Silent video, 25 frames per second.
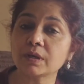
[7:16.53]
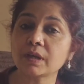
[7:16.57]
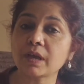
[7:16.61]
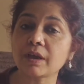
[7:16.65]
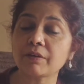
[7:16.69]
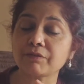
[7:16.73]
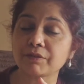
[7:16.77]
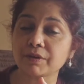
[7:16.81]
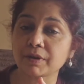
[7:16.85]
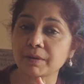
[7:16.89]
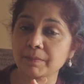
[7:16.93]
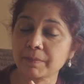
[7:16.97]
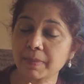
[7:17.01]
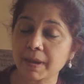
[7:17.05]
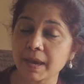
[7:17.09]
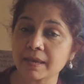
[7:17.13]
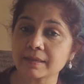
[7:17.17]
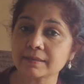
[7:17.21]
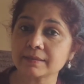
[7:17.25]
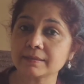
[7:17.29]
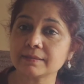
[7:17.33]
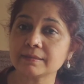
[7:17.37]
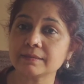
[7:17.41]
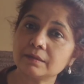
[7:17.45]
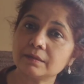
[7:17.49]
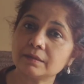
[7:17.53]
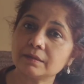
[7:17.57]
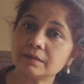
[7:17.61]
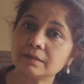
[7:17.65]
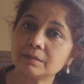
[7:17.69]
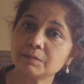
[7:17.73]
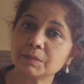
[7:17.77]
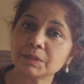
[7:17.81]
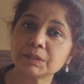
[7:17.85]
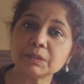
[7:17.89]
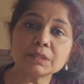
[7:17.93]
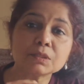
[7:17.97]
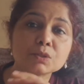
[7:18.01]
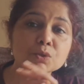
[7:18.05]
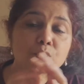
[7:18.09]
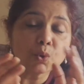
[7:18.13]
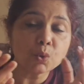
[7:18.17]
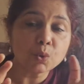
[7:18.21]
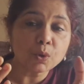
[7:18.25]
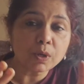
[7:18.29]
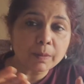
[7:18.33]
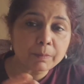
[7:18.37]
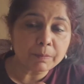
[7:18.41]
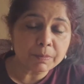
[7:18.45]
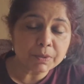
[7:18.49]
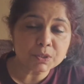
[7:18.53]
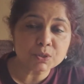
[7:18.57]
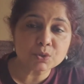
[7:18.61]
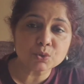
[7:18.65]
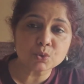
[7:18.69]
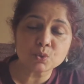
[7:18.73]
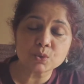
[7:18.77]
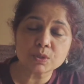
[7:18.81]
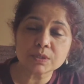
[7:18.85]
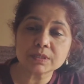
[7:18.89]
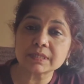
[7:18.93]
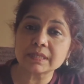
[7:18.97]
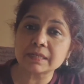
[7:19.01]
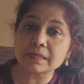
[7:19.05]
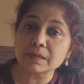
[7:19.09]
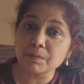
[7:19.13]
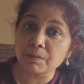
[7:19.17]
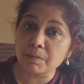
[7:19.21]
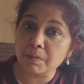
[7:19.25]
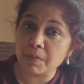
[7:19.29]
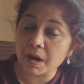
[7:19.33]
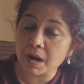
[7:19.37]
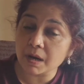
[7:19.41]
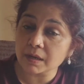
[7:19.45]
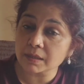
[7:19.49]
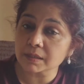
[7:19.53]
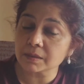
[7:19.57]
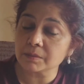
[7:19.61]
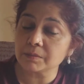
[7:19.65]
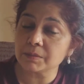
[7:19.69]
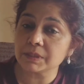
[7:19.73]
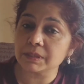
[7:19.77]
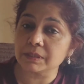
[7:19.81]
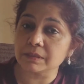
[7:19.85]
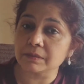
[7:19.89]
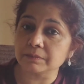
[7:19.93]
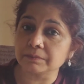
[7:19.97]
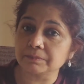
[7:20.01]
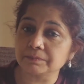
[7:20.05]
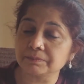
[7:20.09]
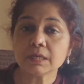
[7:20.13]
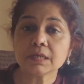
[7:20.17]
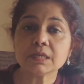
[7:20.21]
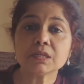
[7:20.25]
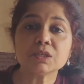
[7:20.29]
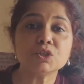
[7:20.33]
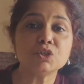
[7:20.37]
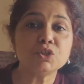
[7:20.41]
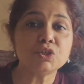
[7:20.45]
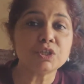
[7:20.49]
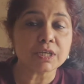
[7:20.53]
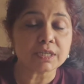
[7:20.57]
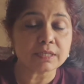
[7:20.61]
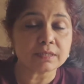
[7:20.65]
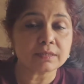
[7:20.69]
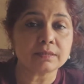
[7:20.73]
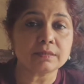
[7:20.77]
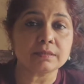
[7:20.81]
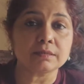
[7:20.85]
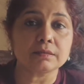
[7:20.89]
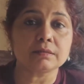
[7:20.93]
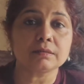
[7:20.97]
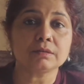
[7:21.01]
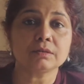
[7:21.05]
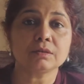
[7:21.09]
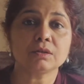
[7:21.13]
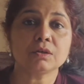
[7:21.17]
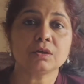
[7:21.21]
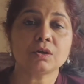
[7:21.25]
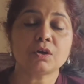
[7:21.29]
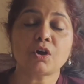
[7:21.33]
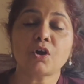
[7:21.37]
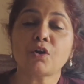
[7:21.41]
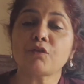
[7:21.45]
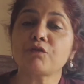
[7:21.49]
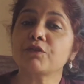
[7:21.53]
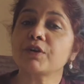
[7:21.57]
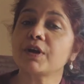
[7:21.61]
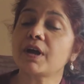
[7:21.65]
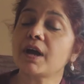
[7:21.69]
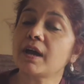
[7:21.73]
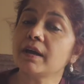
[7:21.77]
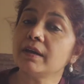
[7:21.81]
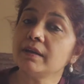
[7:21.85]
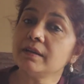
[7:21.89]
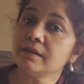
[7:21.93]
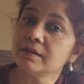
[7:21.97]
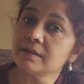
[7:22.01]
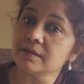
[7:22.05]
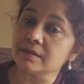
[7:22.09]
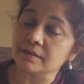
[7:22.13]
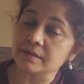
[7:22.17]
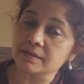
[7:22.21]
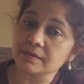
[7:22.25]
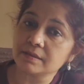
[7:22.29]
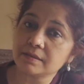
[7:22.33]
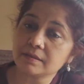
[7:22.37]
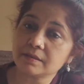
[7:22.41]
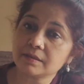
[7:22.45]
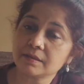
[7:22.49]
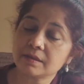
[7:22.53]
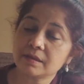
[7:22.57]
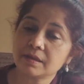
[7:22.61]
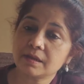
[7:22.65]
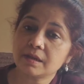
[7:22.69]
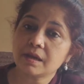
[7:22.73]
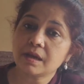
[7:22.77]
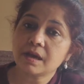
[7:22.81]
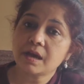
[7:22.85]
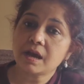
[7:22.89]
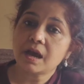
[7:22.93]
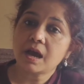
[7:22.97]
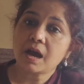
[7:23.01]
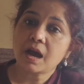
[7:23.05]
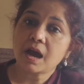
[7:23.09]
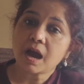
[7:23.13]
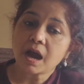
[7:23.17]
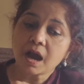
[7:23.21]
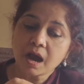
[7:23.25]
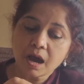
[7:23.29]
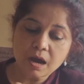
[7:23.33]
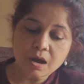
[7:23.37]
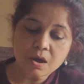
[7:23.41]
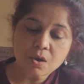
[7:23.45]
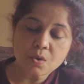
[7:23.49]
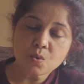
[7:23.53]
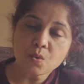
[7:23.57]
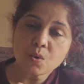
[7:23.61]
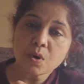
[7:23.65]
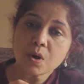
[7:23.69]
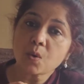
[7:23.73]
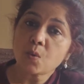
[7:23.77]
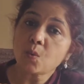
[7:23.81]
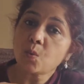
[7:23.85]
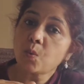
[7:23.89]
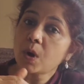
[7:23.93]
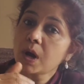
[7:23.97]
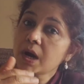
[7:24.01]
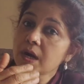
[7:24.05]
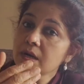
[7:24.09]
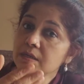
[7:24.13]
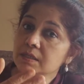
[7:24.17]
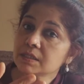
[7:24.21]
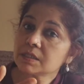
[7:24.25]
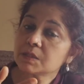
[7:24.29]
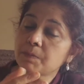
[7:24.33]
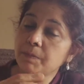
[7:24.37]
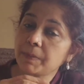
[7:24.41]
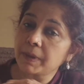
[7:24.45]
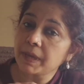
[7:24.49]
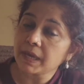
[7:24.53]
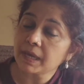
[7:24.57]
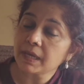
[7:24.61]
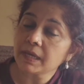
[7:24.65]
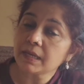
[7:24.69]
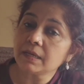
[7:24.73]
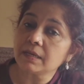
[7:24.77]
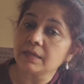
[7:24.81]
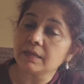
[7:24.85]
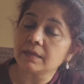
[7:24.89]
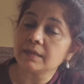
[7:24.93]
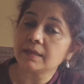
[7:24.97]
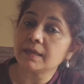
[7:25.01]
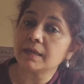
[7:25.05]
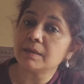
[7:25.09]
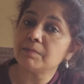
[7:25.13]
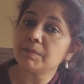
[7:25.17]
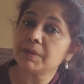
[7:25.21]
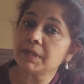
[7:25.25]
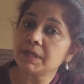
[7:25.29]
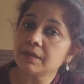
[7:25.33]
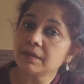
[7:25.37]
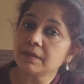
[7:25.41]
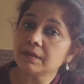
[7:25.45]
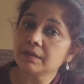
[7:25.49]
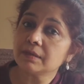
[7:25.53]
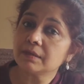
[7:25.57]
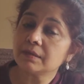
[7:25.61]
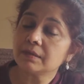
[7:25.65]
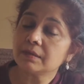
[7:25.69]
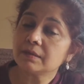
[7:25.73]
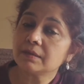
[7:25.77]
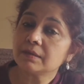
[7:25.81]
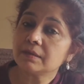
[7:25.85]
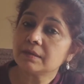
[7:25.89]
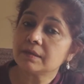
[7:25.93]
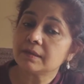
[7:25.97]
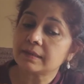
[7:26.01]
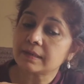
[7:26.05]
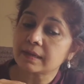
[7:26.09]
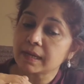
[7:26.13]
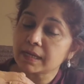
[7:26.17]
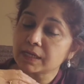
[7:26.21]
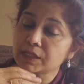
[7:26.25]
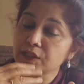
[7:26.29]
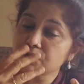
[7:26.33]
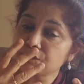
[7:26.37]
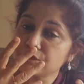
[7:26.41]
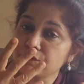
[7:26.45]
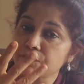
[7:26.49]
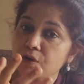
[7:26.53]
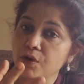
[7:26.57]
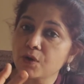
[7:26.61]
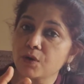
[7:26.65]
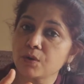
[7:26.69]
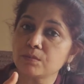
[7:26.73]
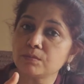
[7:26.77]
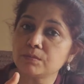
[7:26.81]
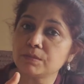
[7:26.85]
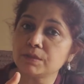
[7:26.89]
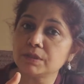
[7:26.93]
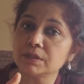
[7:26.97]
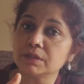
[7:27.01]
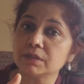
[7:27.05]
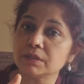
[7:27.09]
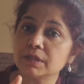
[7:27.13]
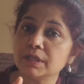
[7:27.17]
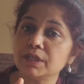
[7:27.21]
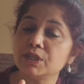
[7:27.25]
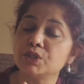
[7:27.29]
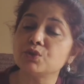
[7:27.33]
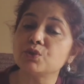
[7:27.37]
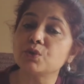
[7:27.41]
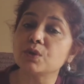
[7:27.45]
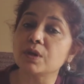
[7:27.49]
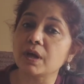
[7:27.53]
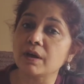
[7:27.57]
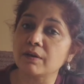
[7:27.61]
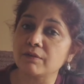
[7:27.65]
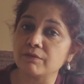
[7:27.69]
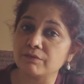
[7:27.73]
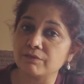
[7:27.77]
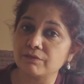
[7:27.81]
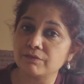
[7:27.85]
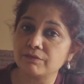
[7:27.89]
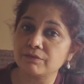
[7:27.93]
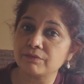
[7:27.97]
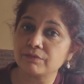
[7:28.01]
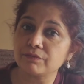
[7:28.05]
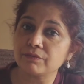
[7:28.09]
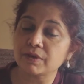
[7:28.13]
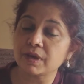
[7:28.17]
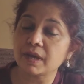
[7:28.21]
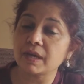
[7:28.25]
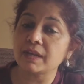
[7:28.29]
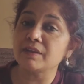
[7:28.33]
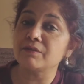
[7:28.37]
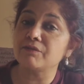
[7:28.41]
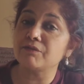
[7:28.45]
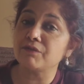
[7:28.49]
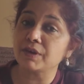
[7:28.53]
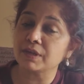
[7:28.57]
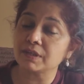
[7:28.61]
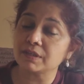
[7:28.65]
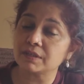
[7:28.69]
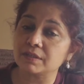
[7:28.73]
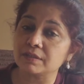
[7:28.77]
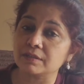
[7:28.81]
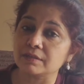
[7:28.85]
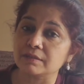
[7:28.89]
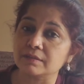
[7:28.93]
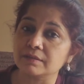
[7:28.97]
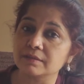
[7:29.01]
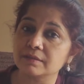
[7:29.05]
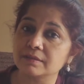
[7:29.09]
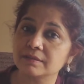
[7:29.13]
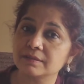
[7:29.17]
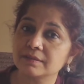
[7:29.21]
Kafka passed. But this whole episode is a remarkable gesture of kindness. How one's pain can be transformed into love and affection